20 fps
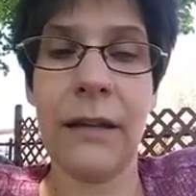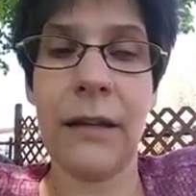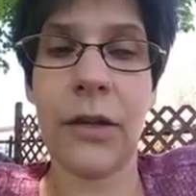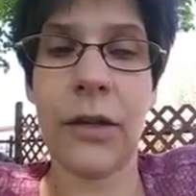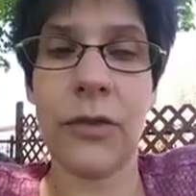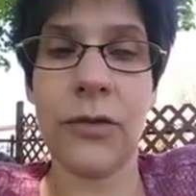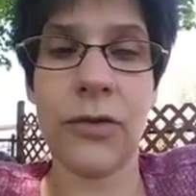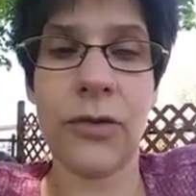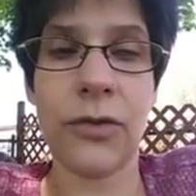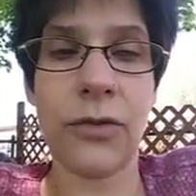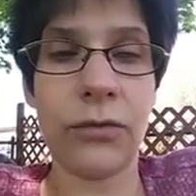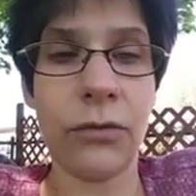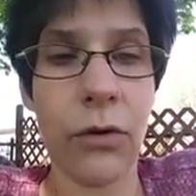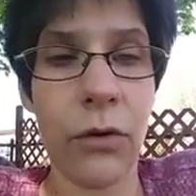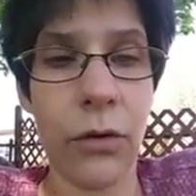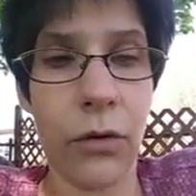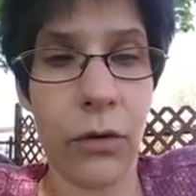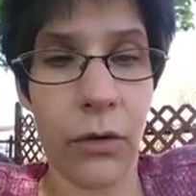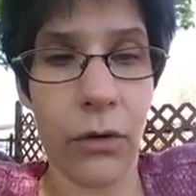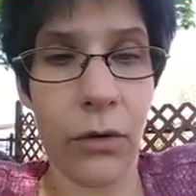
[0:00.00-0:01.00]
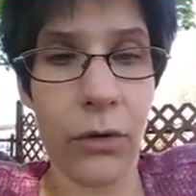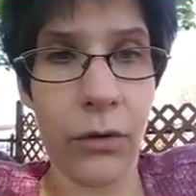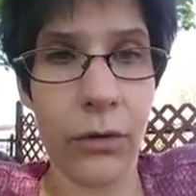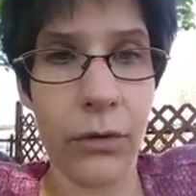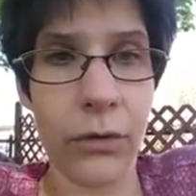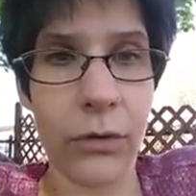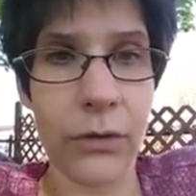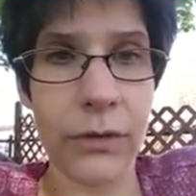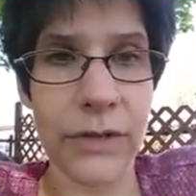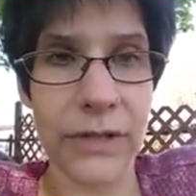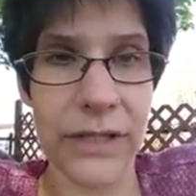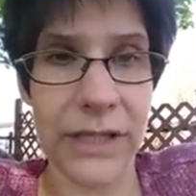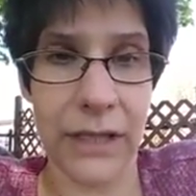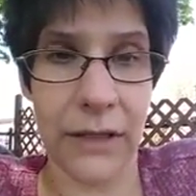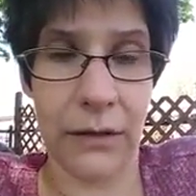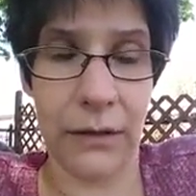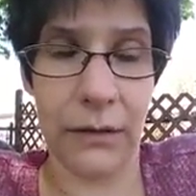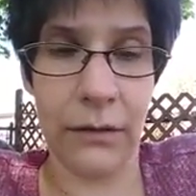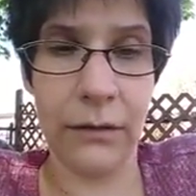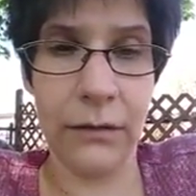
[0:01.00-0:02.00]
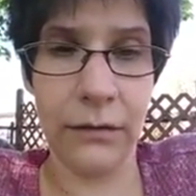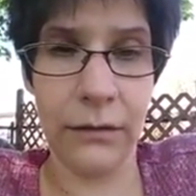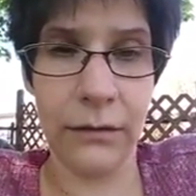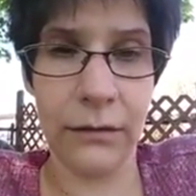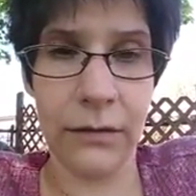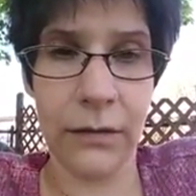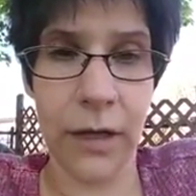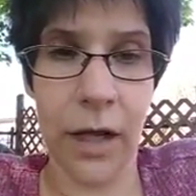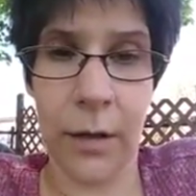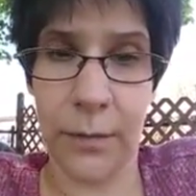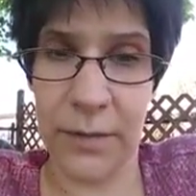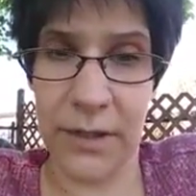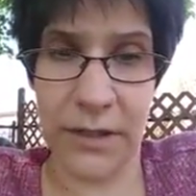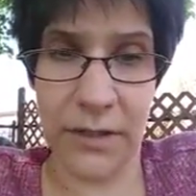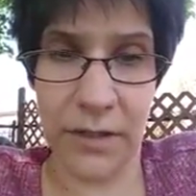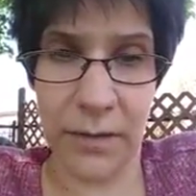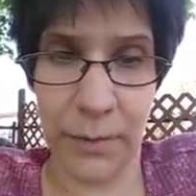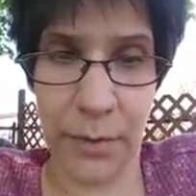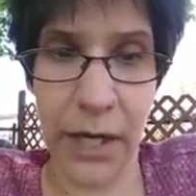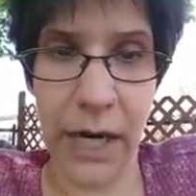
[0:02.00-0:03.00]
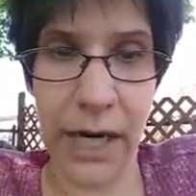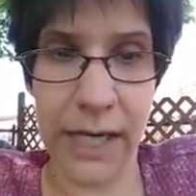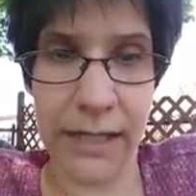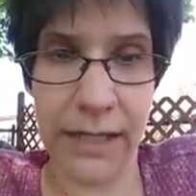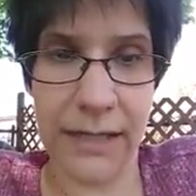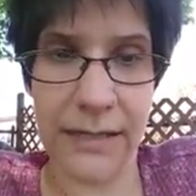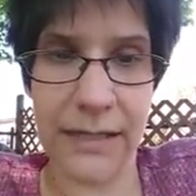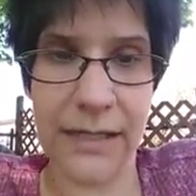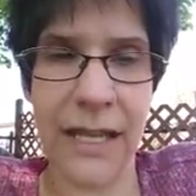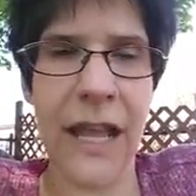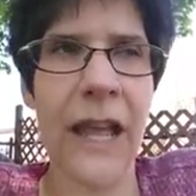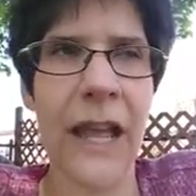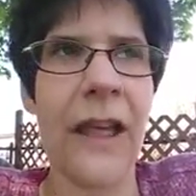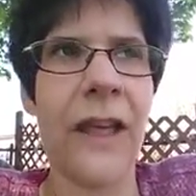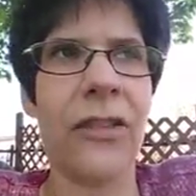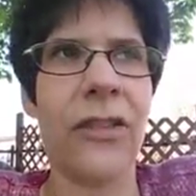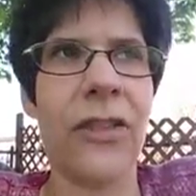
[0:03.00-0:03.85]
control skill comes into practice.